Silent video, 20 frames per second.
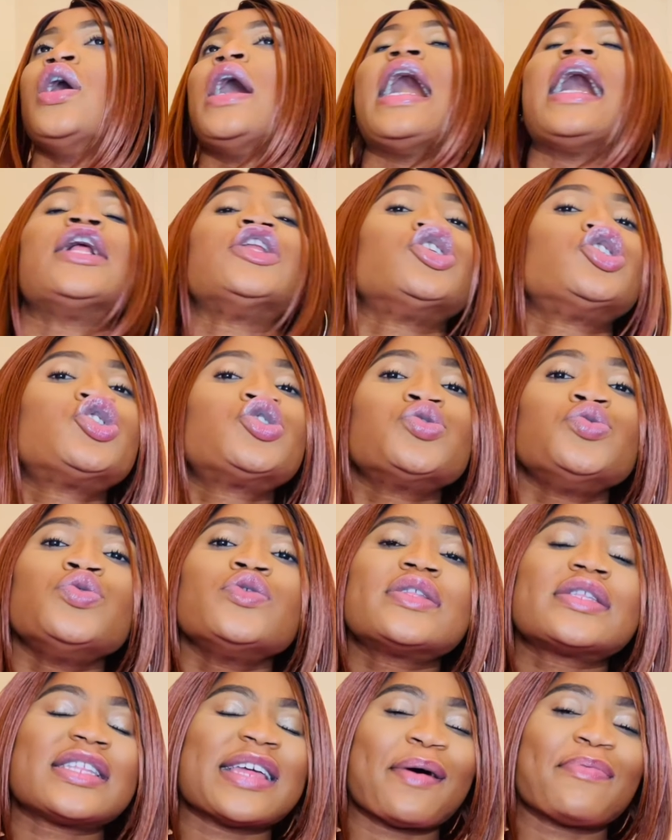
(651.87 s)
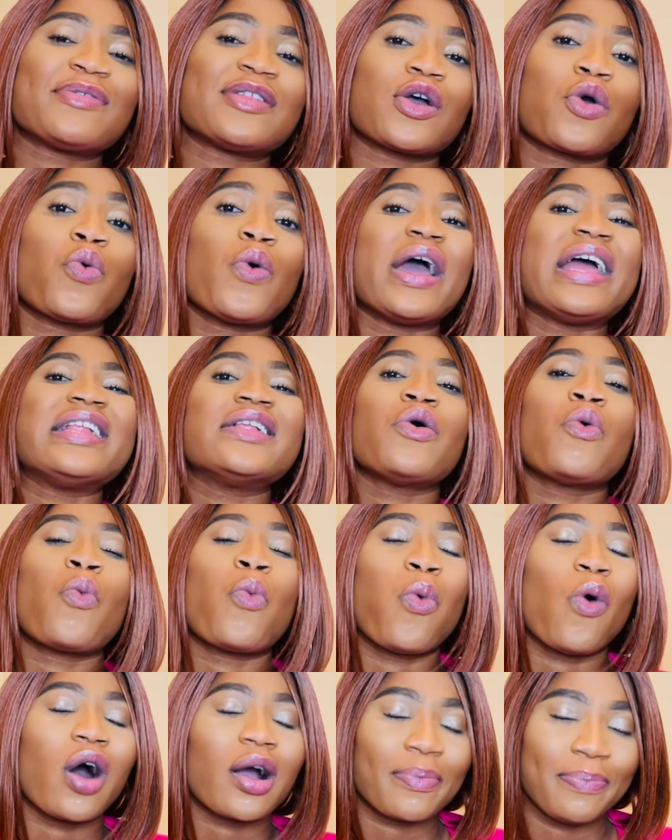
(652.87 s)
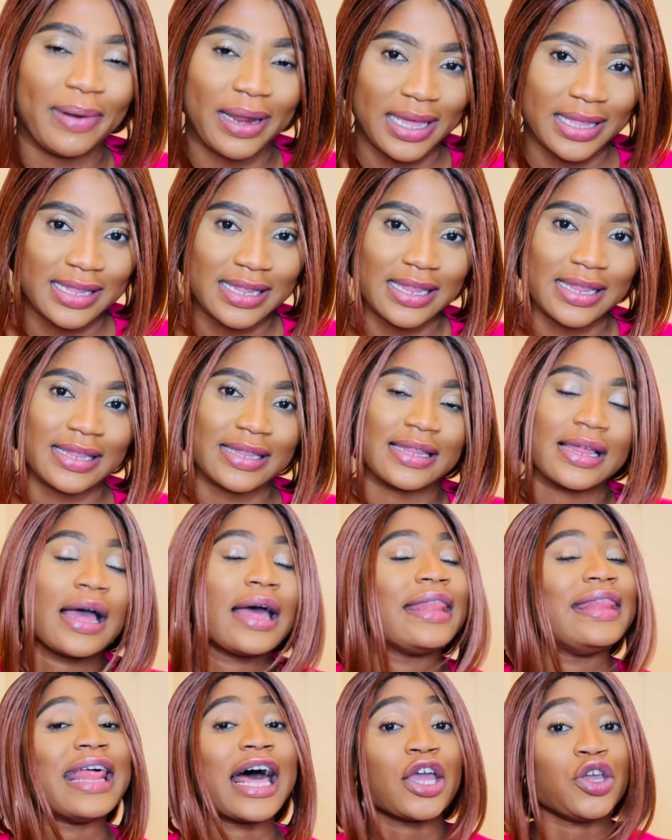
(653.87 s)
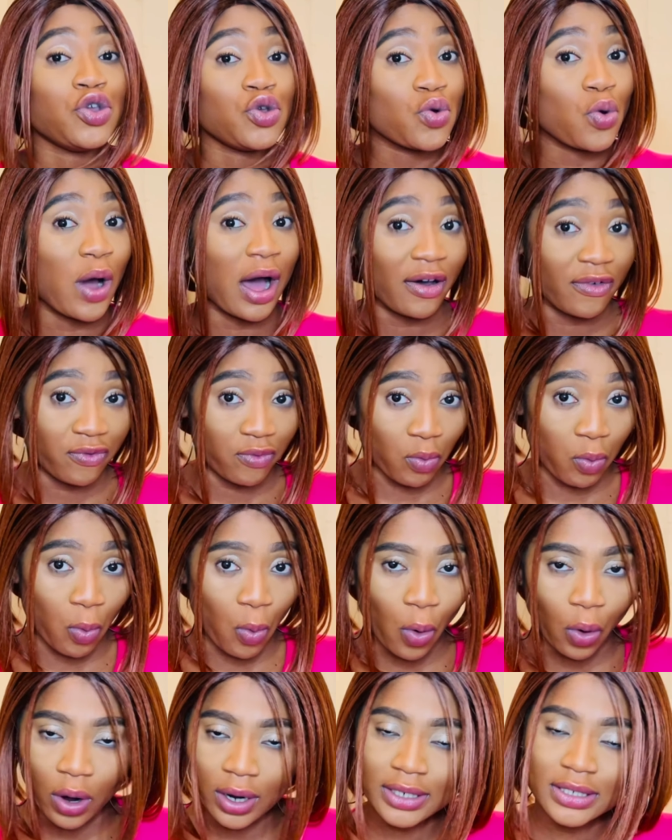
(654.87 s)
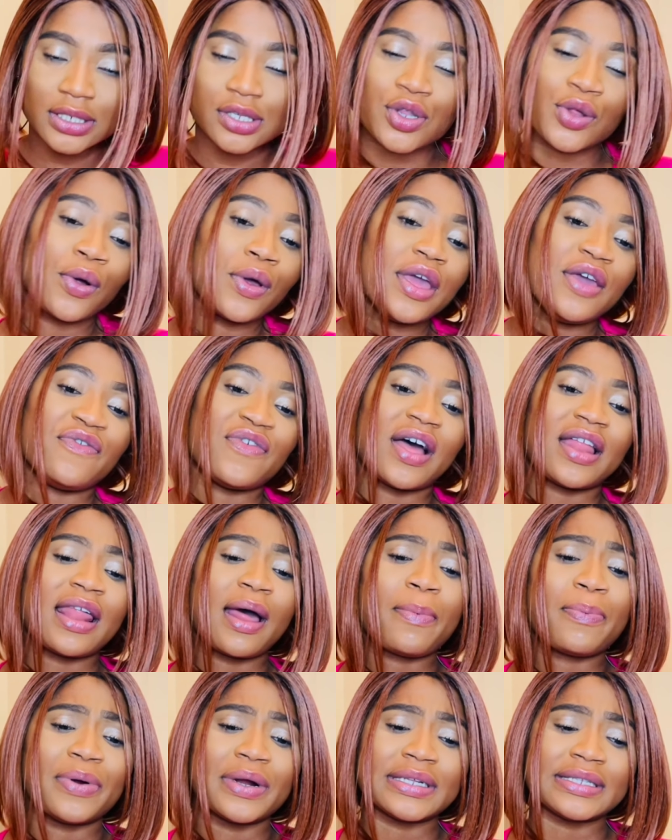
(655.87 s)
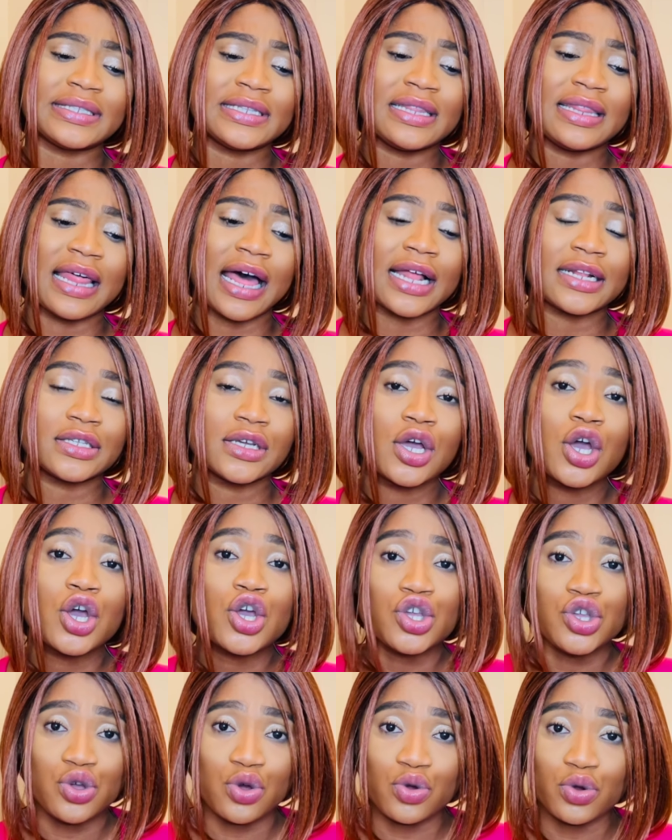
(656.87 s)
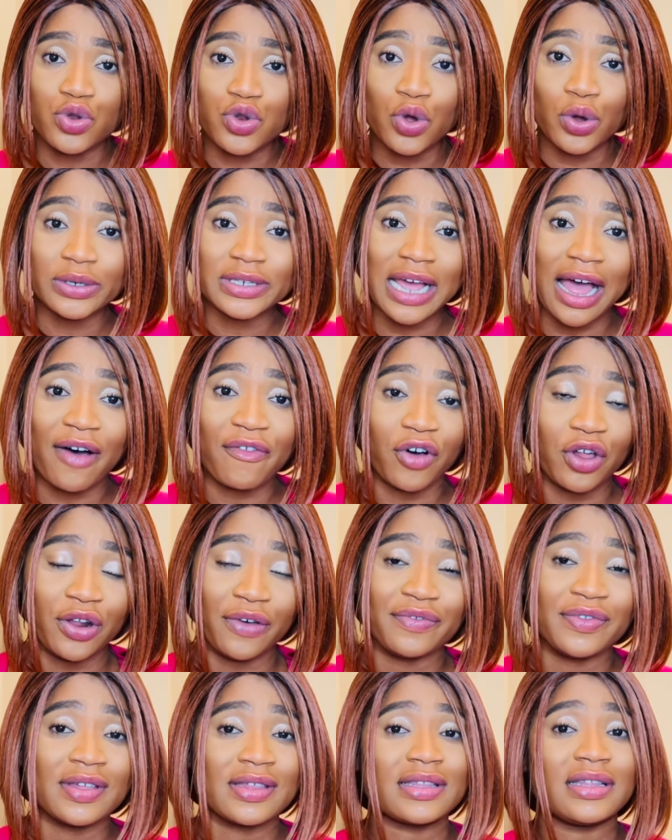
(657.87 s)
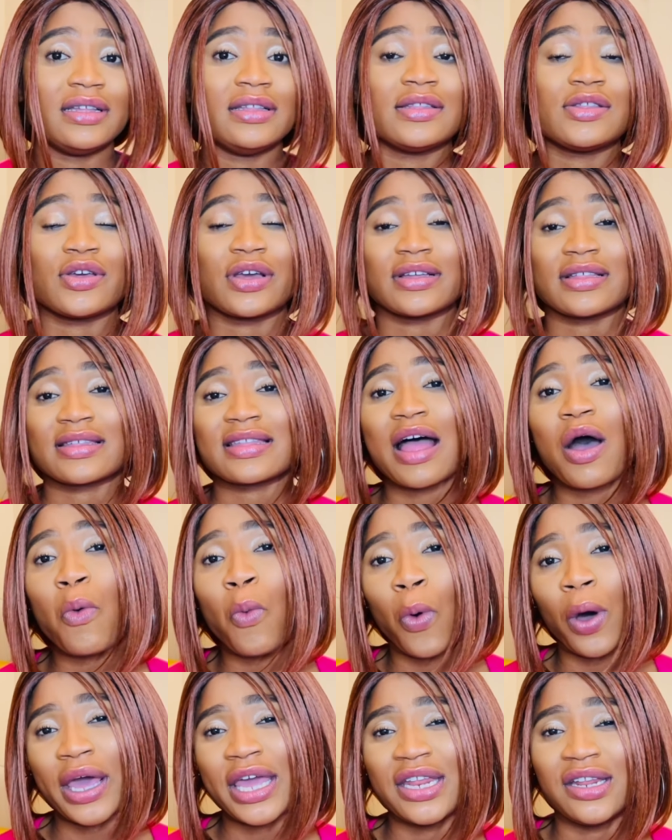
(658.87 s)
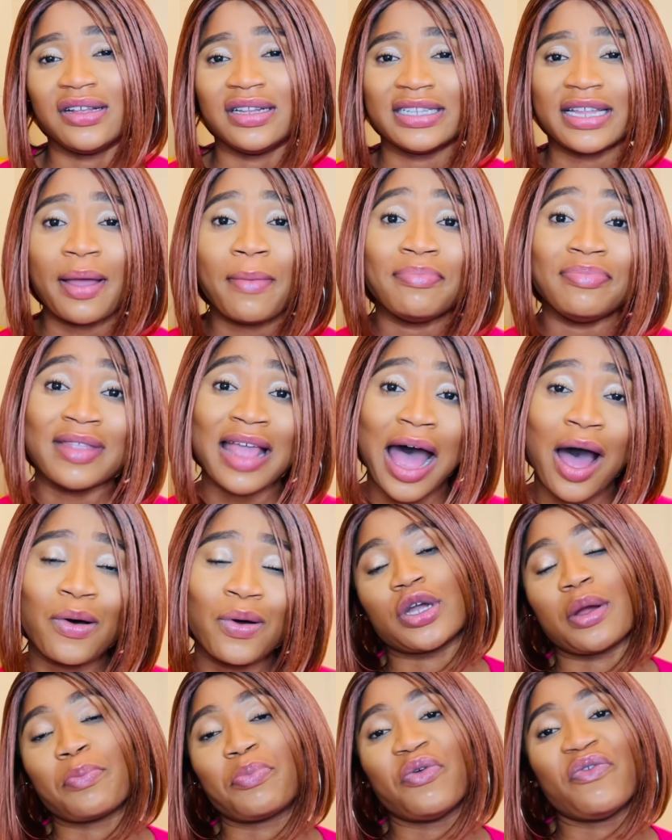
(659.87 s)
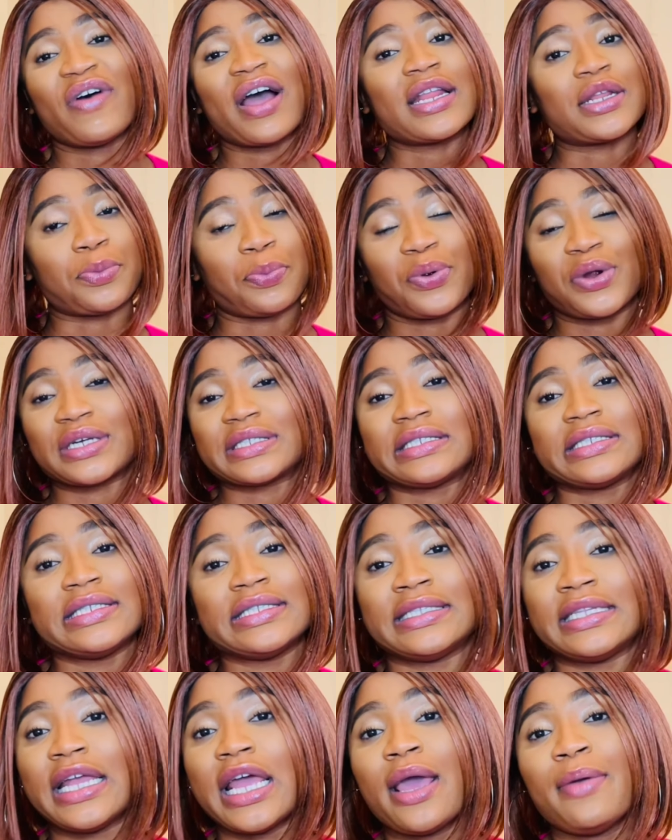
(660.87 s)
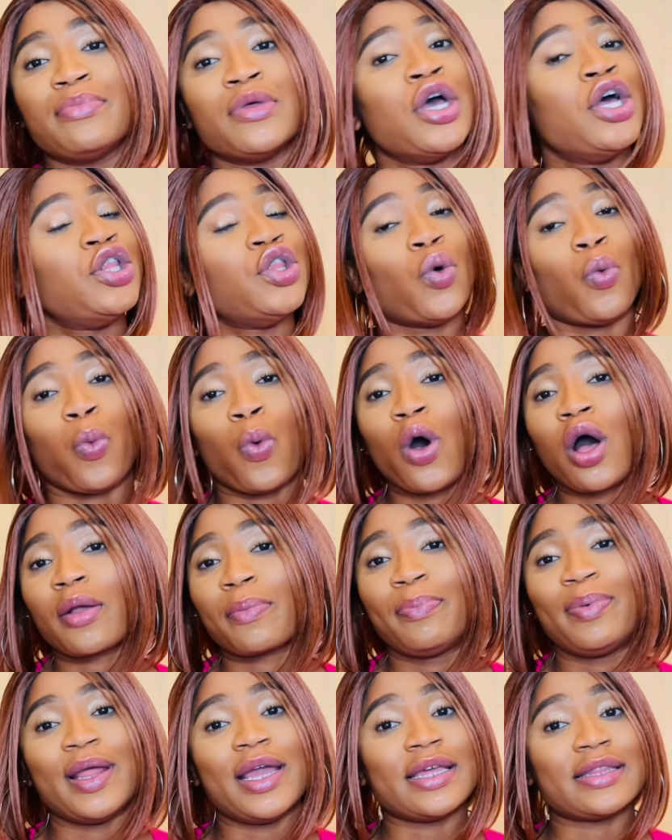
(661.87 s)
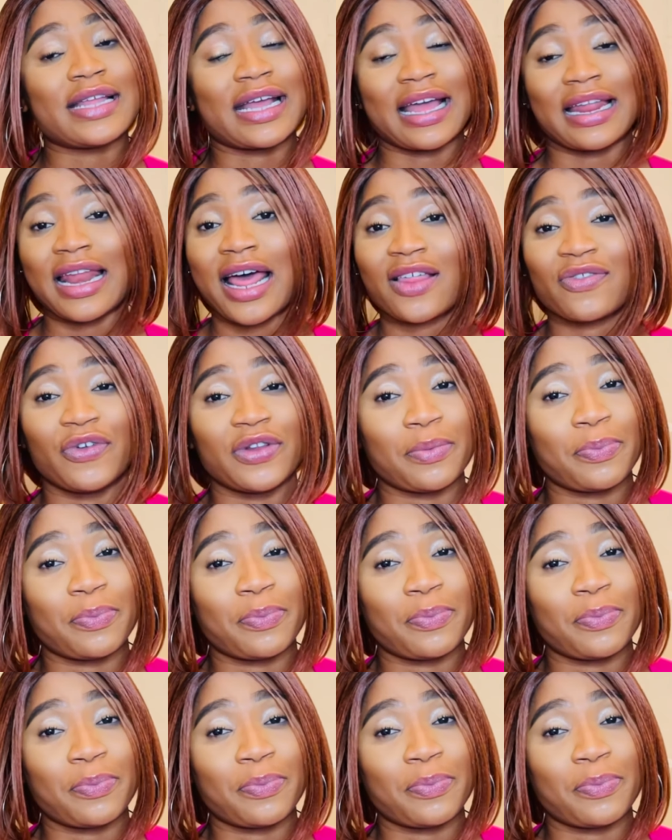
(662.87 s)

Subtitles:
and 2 subsequent workplaces that you have worked. So if you're that person that you don't have all of these things, you can start working on them now. You can provide the person's name, the workplace. They can ask for the